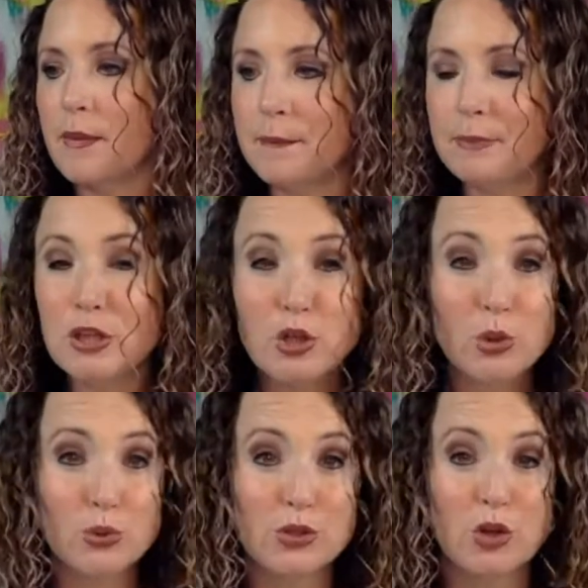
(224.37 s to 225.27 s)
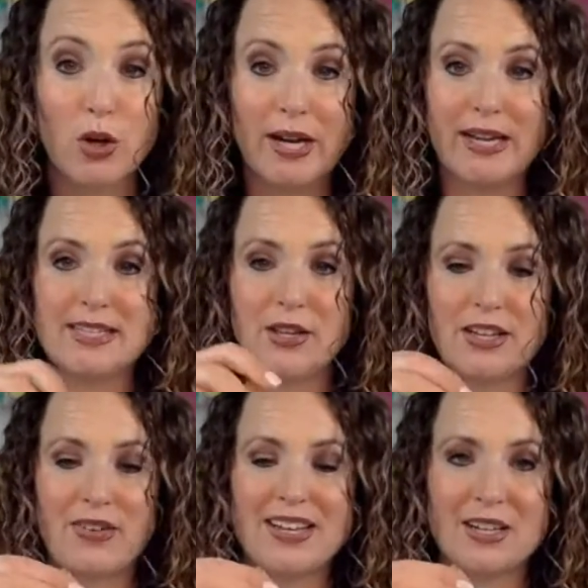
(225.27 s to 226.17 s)
blues, greens. So like
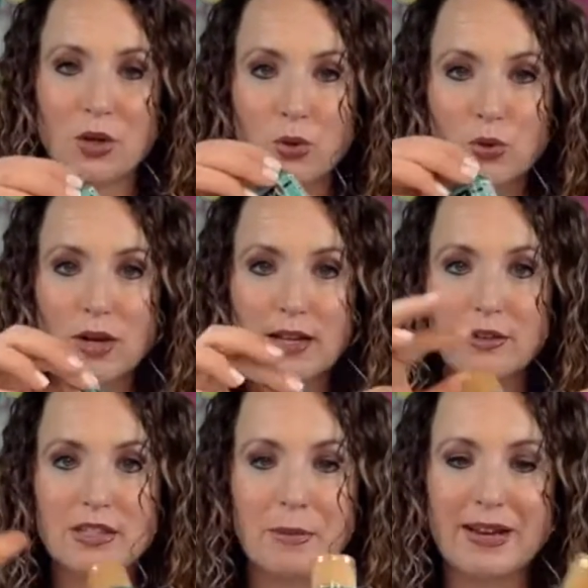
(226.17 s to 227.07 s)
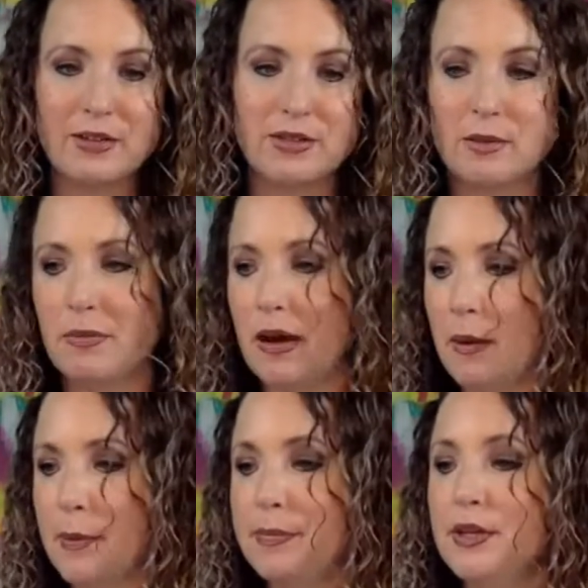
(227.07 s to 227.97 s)
if I did cool colors, I might do some
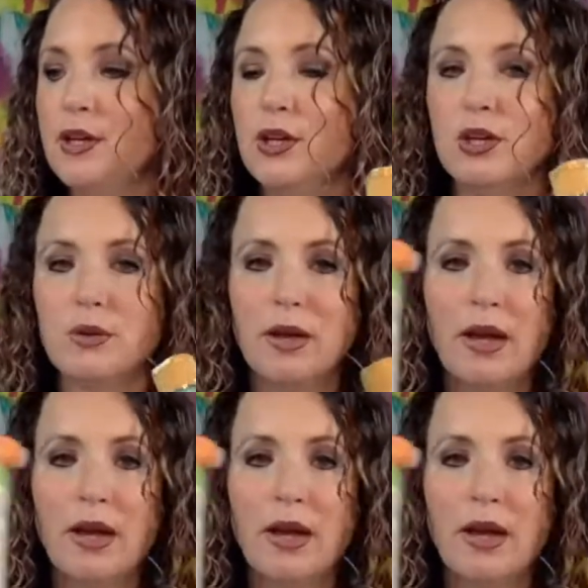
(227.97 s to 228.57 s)
Bahama blue,